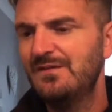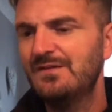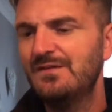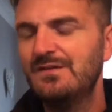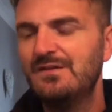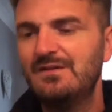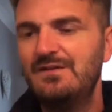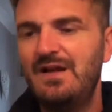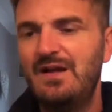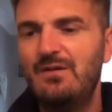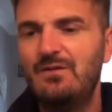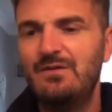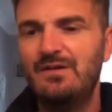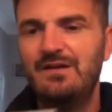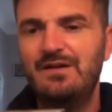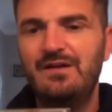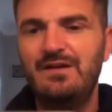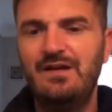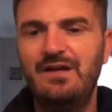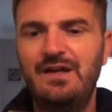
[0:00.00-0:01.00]
Now,
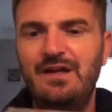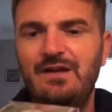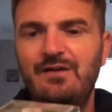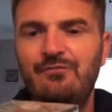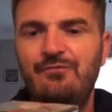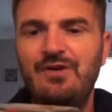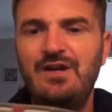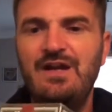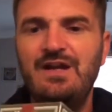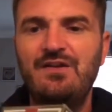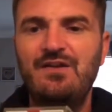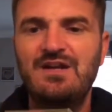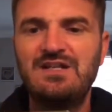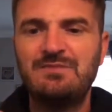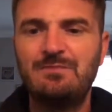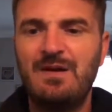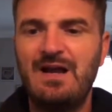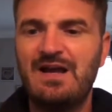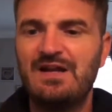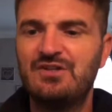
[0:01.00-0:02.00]
in a really nice
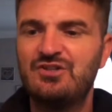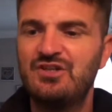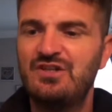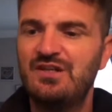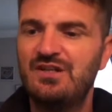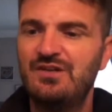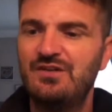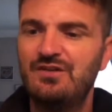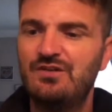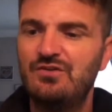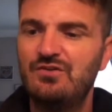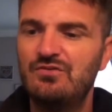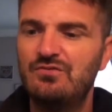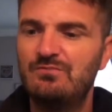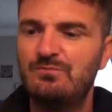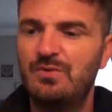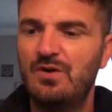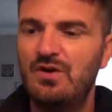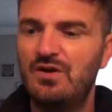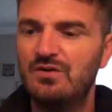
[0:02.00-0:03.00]
packaging and a good
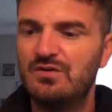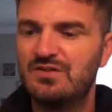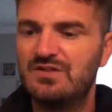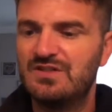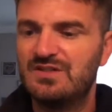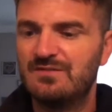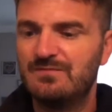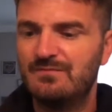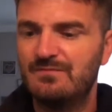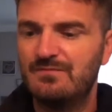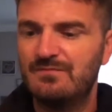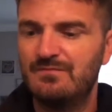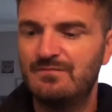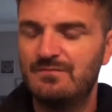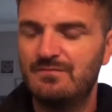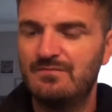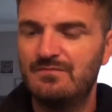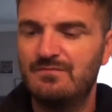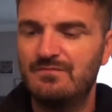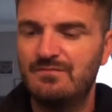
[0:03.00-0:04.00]
box,
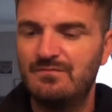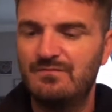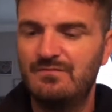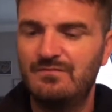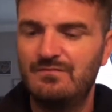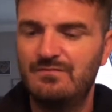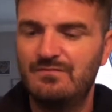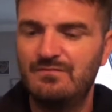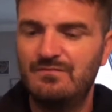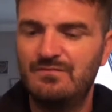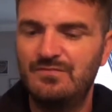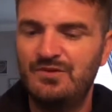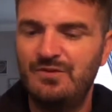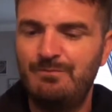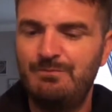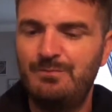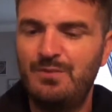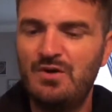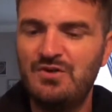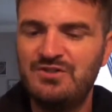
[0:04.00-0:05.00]
the
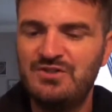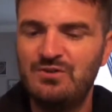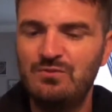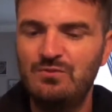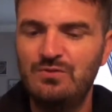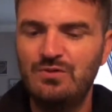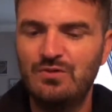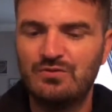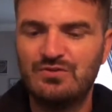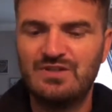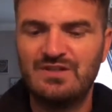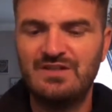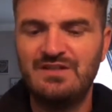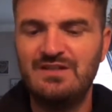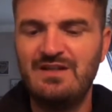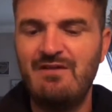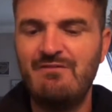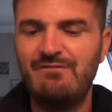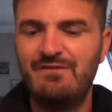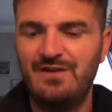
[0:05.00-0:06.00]
bottle looks
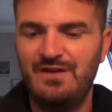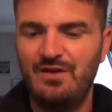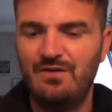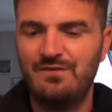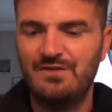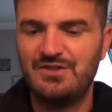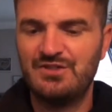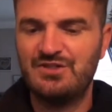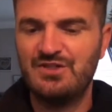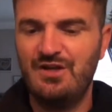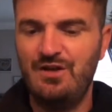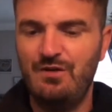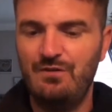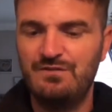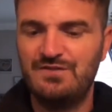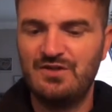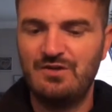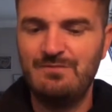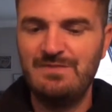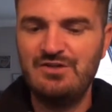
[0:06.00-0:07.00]
lovely on the shelf,
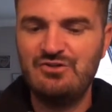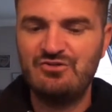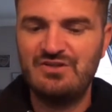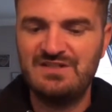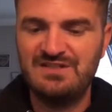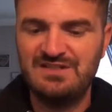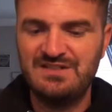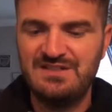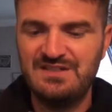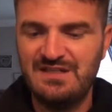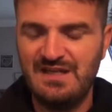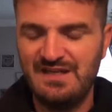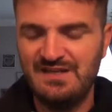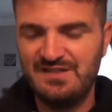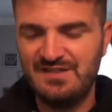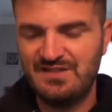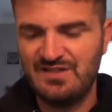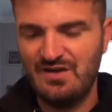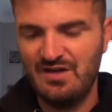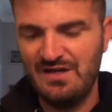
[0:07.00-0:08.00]
so I'm interested to get
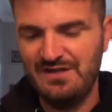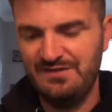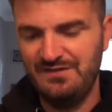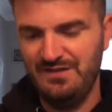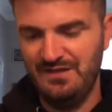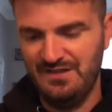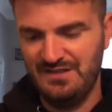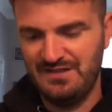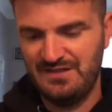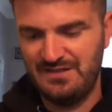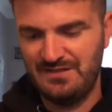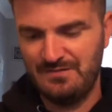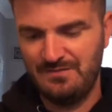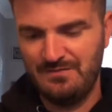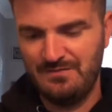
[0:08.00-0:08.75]
inside this.